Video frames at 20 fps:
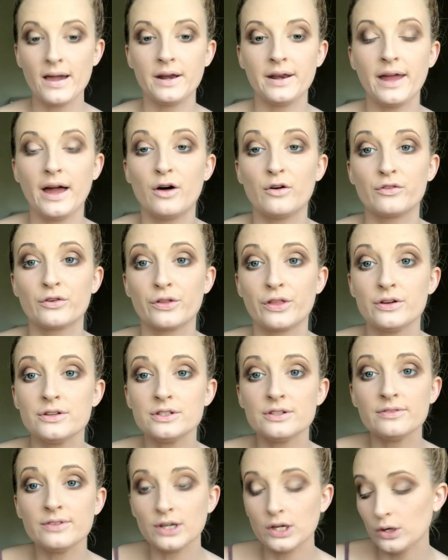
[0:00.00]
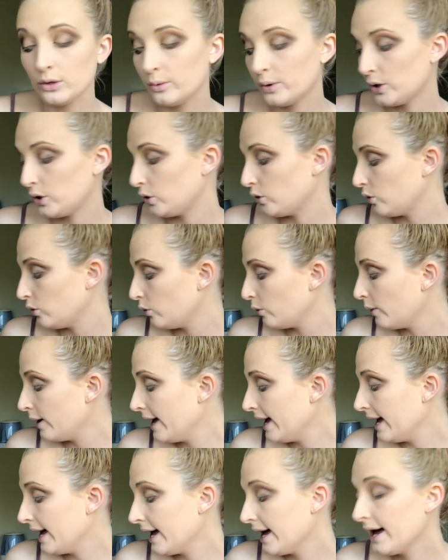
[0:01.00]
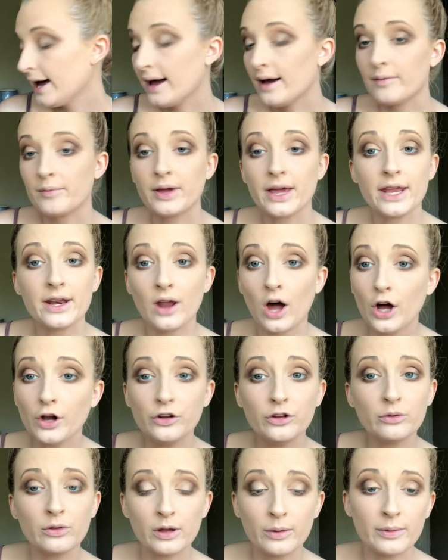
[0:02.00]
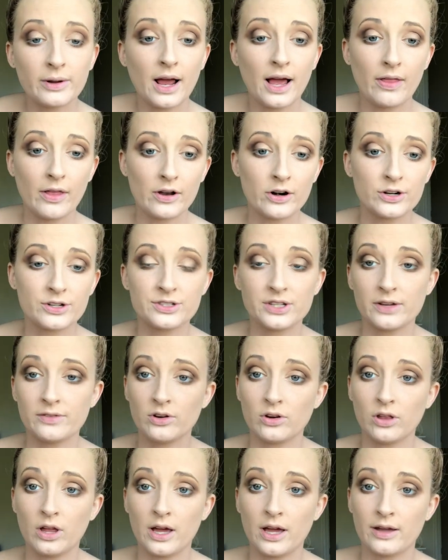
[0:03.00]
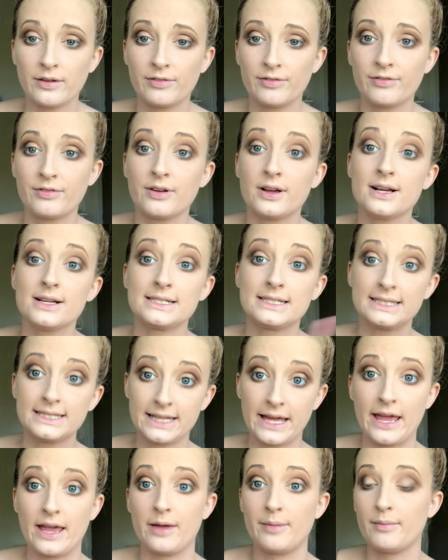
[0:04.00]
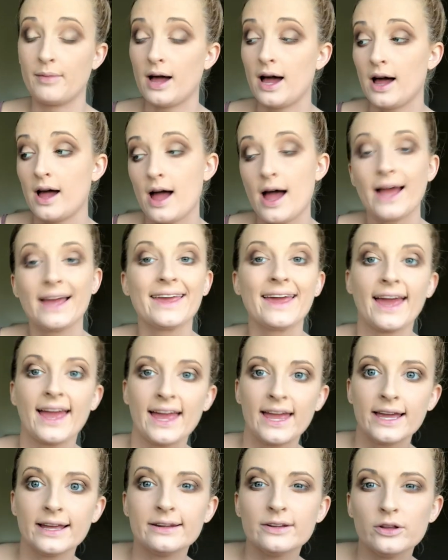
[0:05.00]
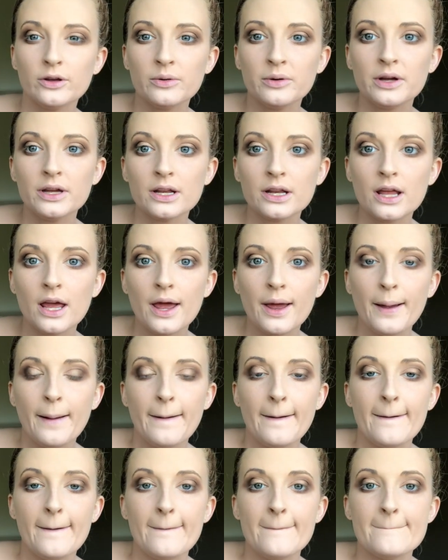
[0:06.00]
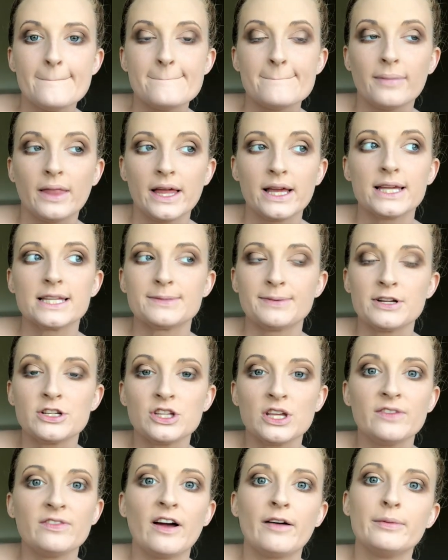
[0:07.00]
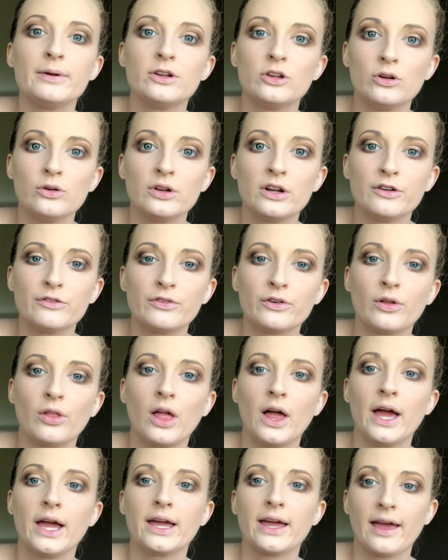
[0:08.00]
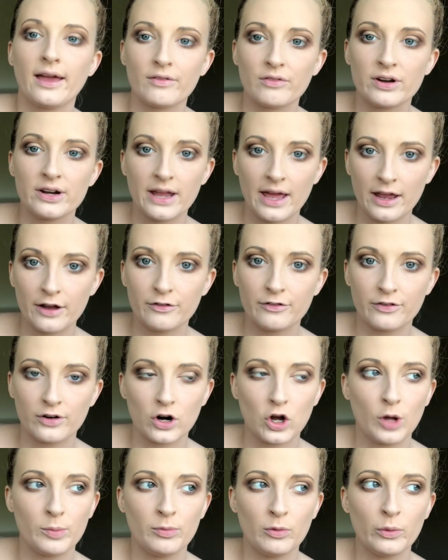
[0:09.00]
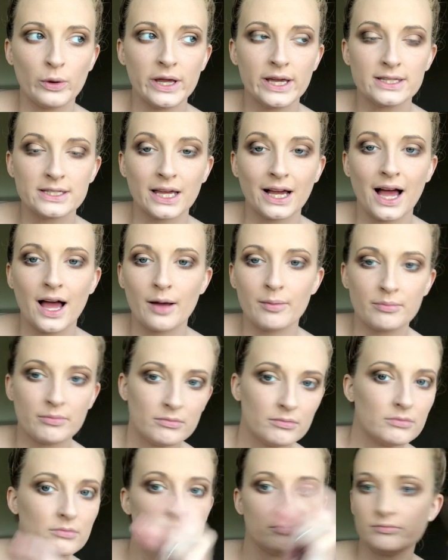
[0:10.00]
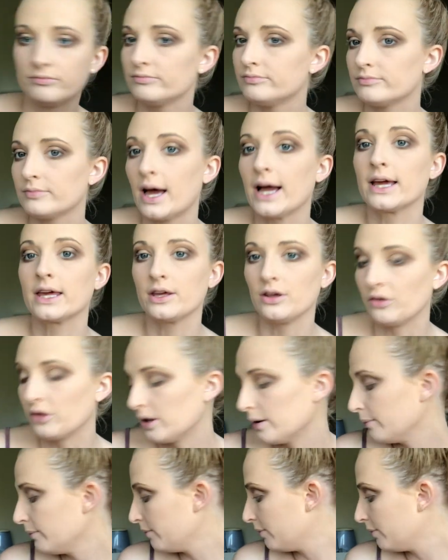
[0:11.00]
Now, for those of you who cannot do liquid eyeliner to save your life, same. I can do it, like, especially if I've been doing it for like every day for a couple weeks, like I kill it.